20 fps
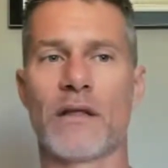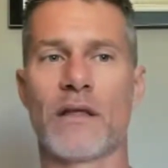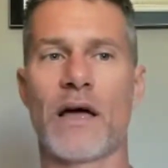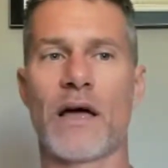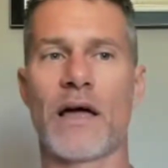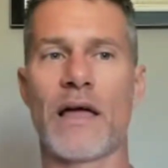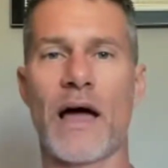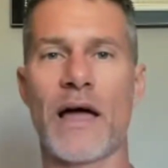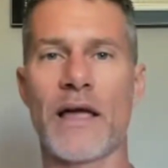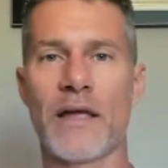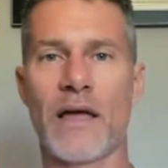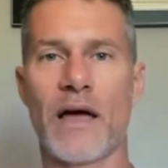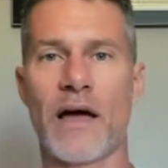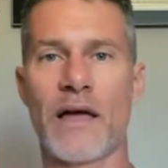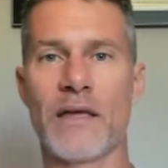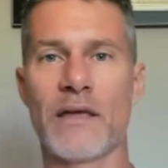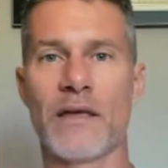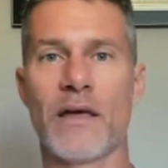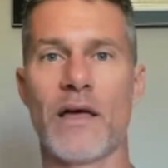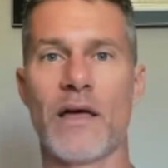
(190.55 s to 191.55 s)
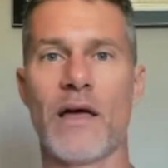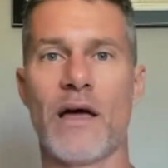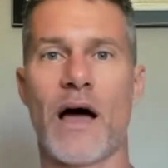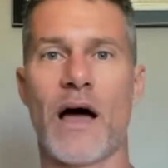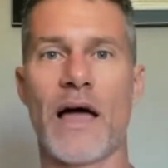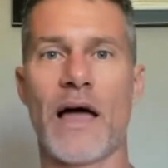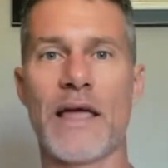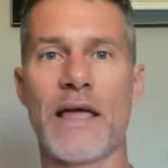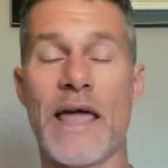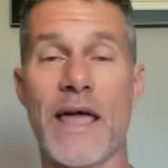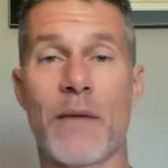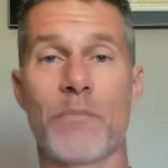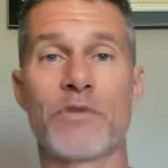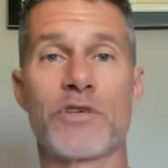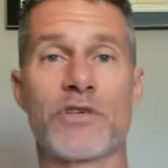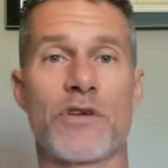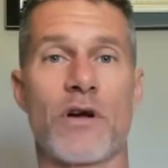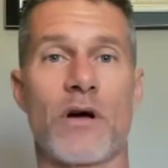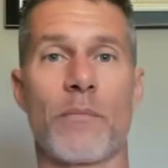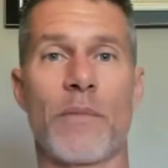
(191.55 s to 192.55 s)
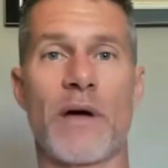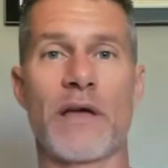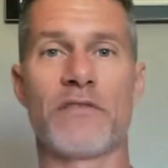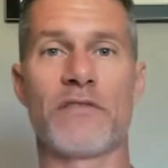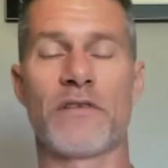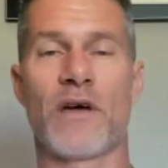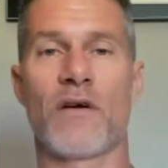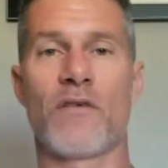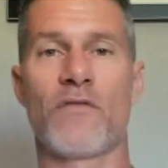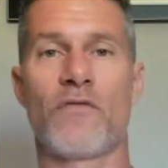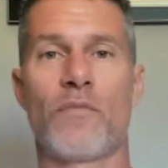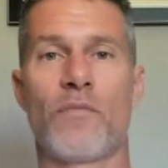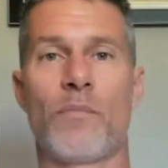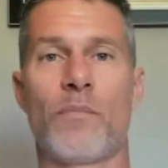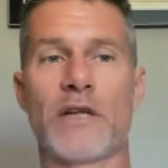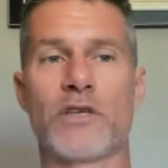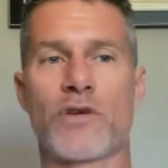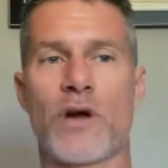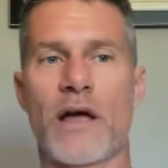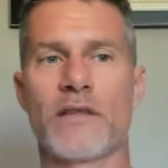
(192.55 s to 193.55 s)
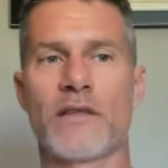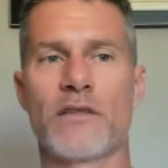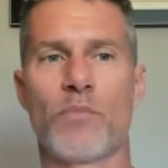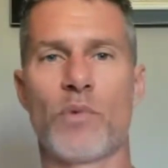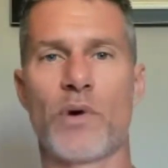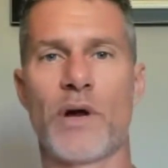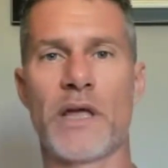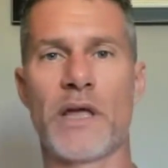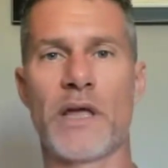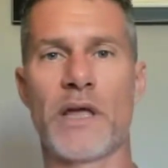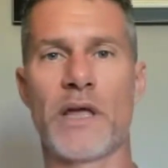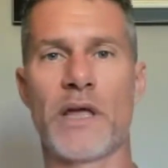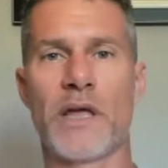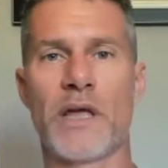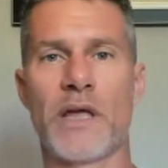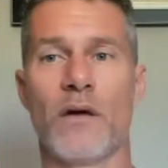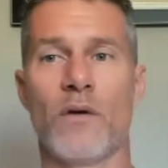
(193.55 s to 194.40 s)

I hamstrung myself by trying to bring